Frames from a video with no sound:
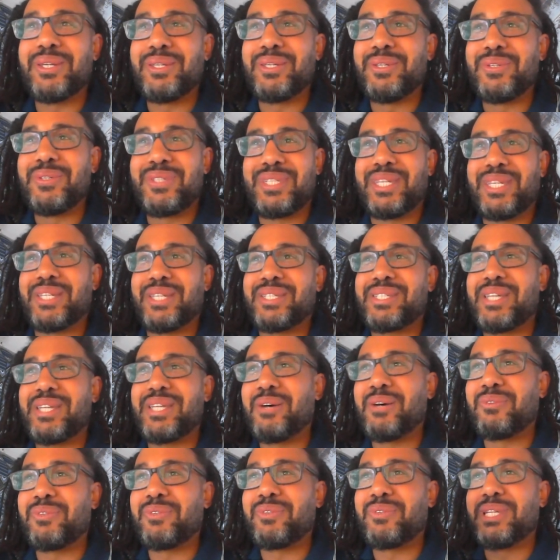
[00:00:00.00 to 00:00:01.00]
you see
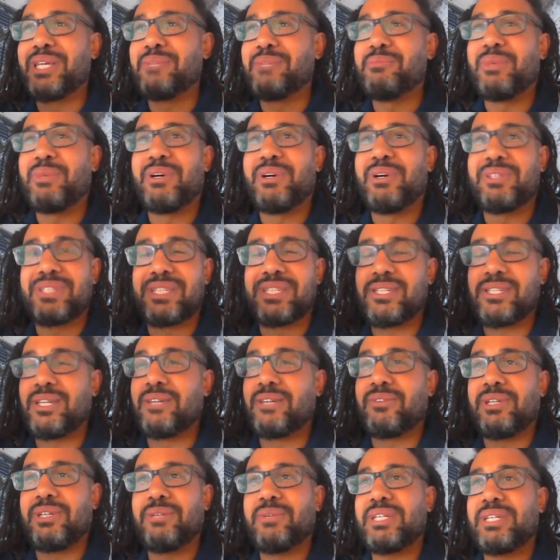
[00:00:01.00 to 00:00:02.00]
yourself more as a
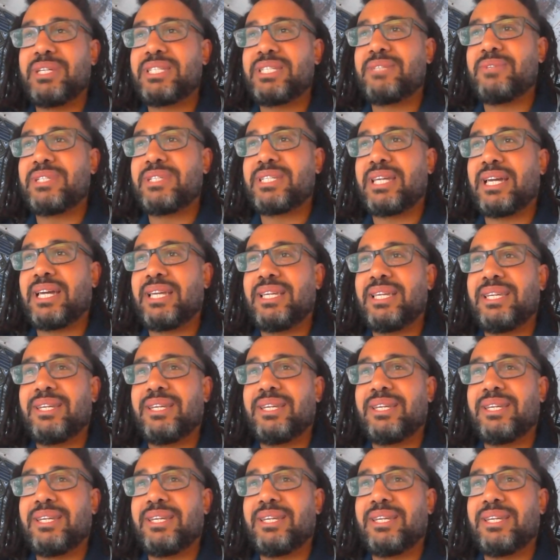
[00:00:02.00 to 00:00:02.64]
servant, which I,